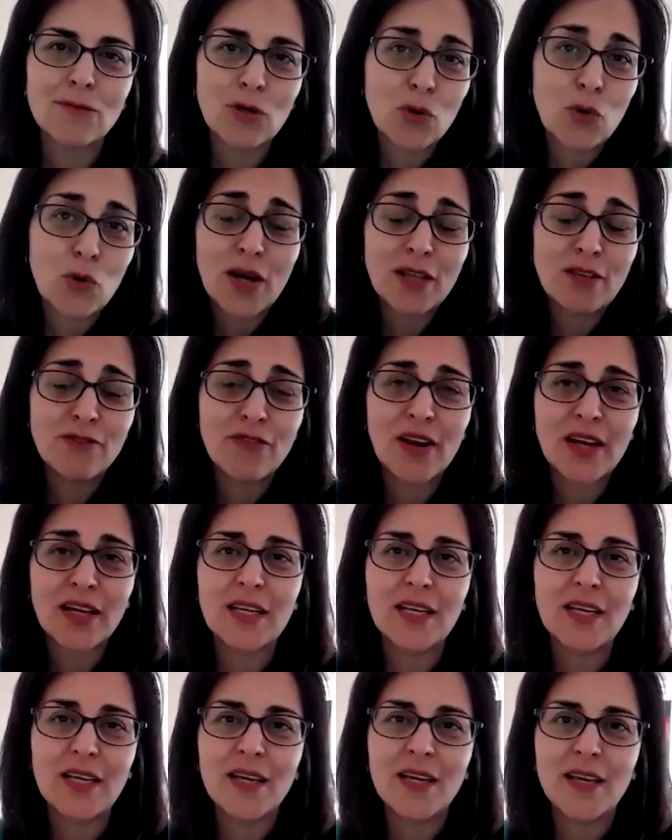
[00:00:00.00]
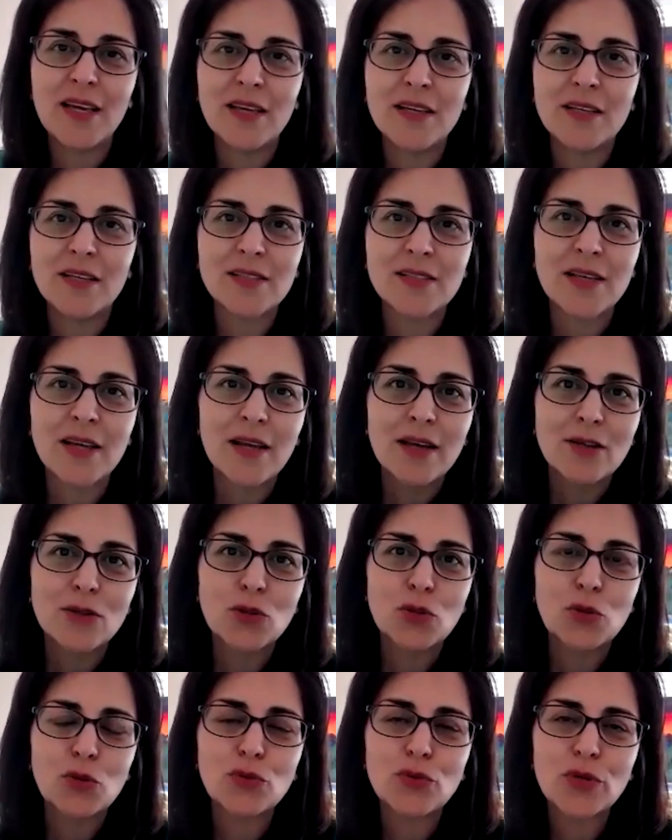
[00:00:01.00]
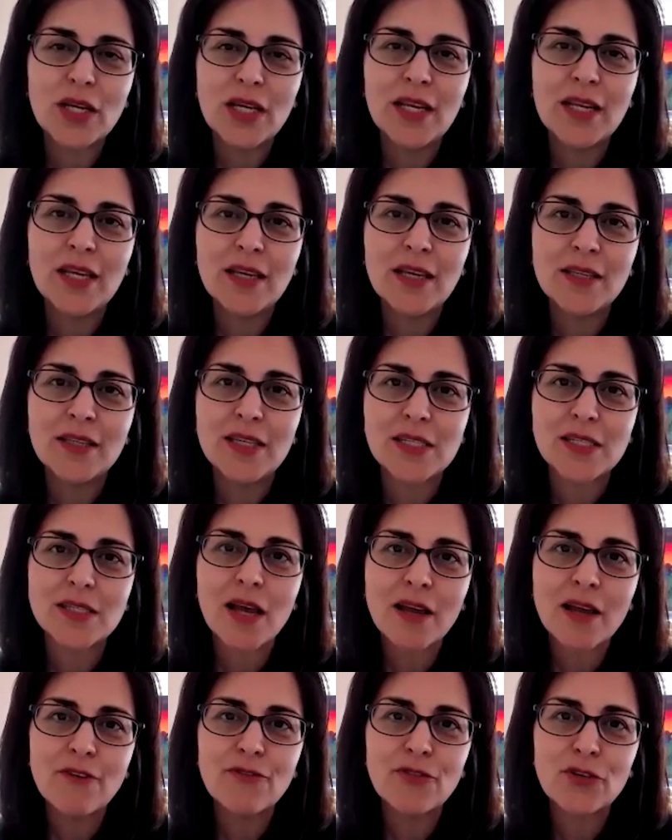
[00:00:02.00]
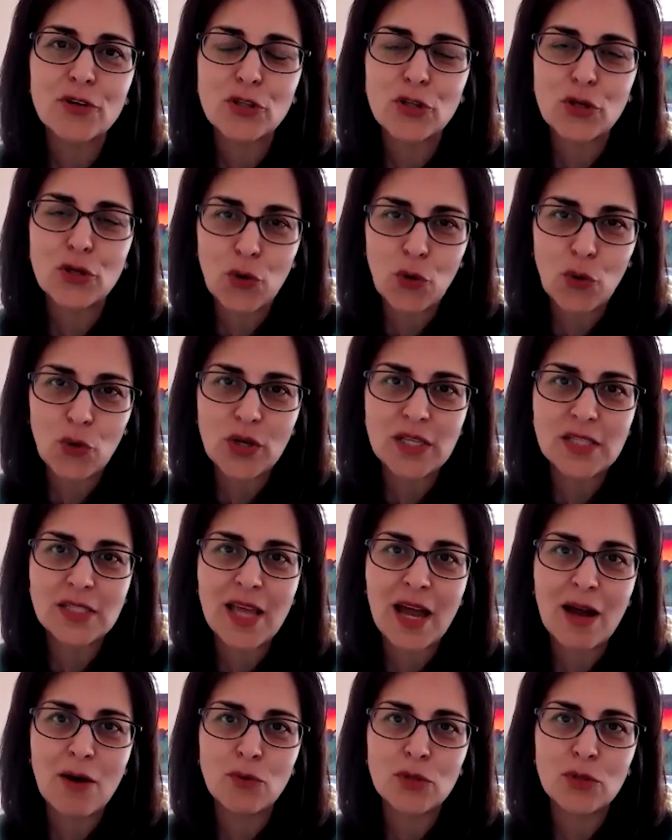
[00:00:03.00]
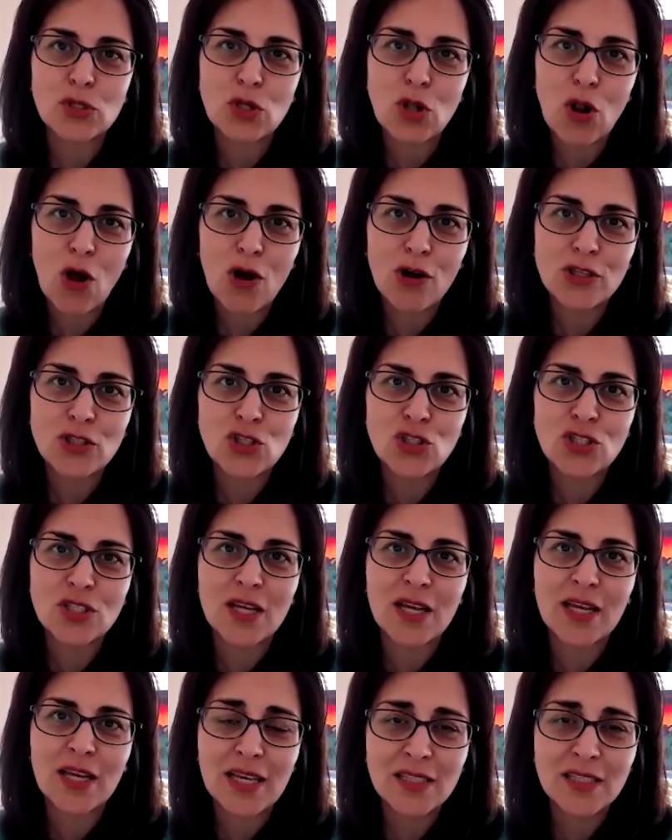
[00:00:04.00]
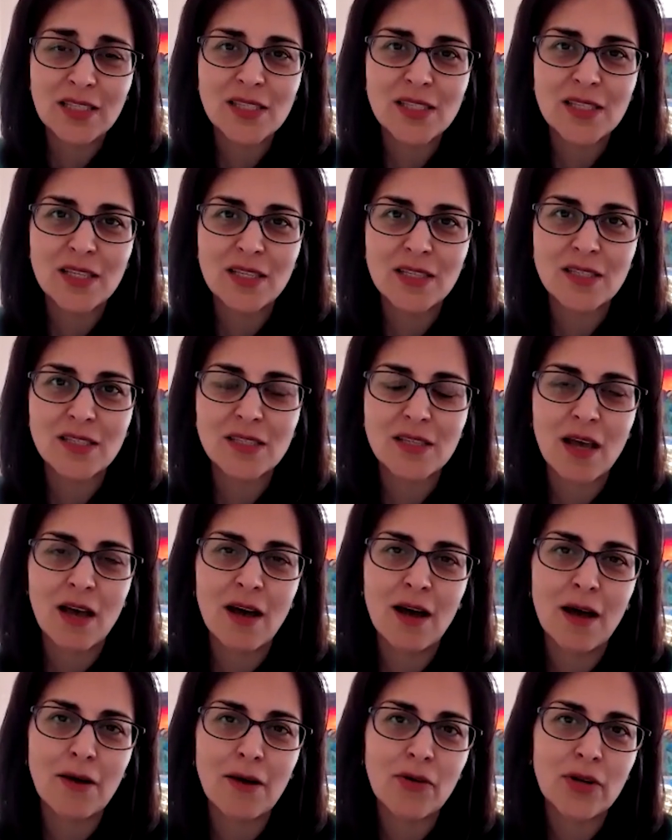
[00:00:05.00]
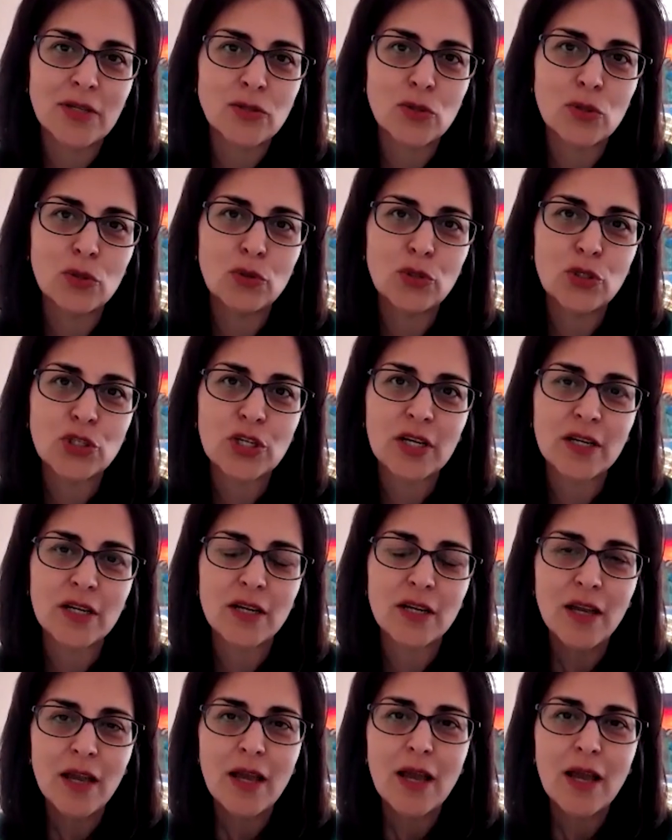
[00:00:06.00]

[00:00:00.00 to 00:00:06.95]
quite frankly, is to really decipher the noise that was launched against this resolution.